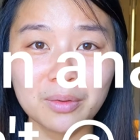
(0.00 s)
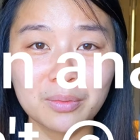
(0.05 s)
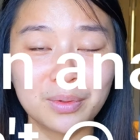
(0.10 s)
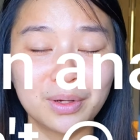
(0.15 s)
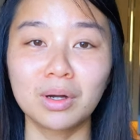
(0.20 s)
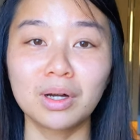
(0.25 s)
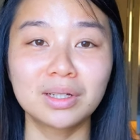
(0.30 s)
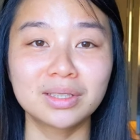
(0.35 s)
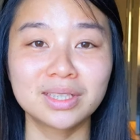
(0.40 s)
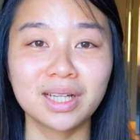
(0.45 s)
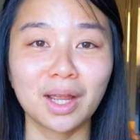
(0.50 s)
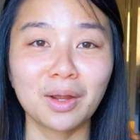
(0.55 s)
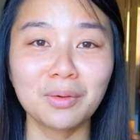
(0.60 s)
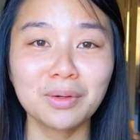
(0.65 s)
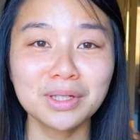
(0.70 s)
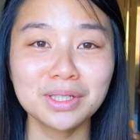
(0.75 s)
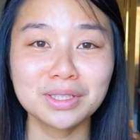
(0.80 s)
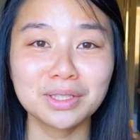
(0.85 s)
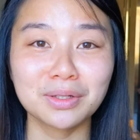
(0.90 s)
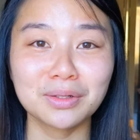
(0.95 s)
Well,
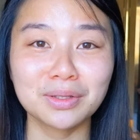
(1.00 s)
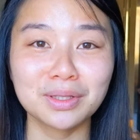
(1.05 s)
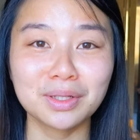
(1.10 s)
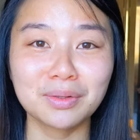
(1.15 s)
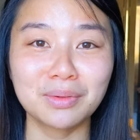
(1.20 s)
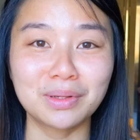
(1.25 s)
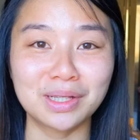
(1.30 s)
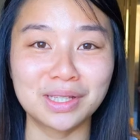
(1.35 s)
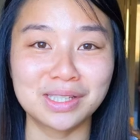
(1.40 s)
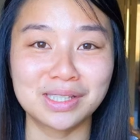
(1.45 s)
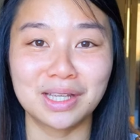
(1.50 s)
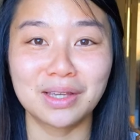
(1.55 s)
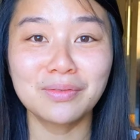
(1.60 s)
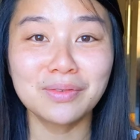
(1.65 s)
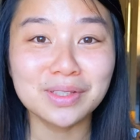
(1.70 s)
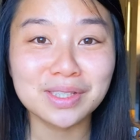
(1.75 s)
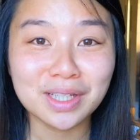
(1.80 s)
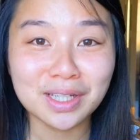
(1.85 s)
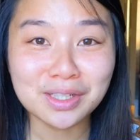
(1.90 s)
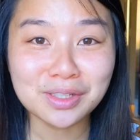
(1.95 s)
Taiwan is currently one of the
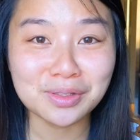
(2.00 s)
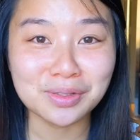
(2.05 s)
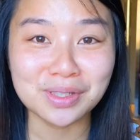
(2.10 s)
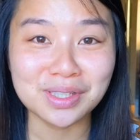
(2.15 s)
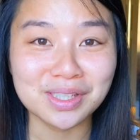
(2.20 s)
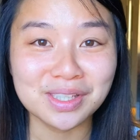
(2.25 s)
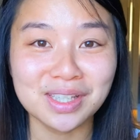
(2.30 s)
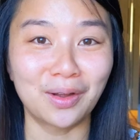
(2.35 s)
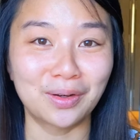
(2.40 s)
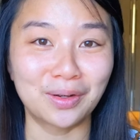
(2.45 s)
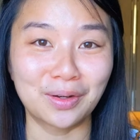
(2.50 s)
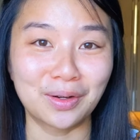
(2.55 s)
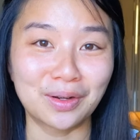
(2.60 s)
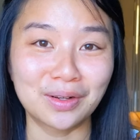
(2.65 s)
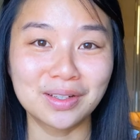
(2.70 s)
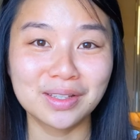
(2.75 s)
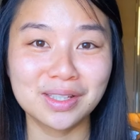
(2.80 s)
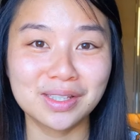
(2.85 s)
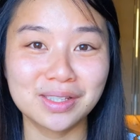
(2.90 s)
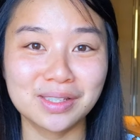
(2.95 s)
safest countries on earth,